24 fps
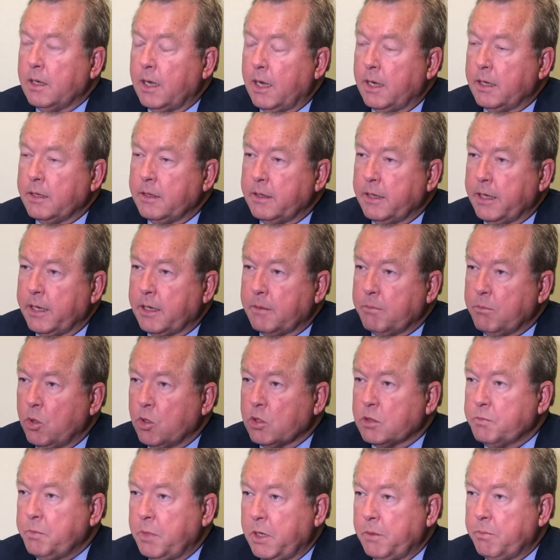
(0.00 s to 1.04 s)
I think
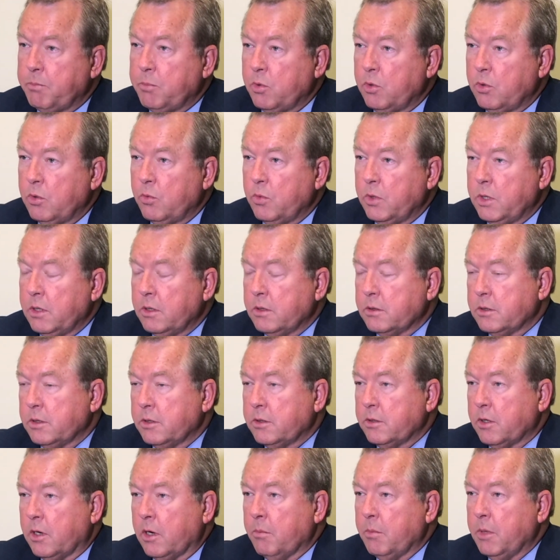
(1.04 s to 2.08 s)
most people will
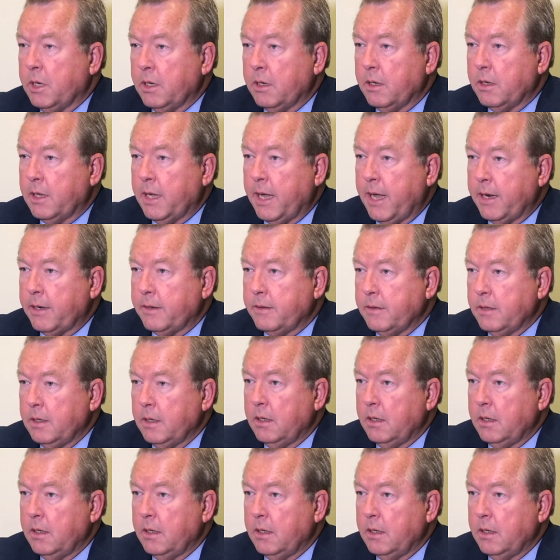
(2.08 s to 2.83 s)
determine that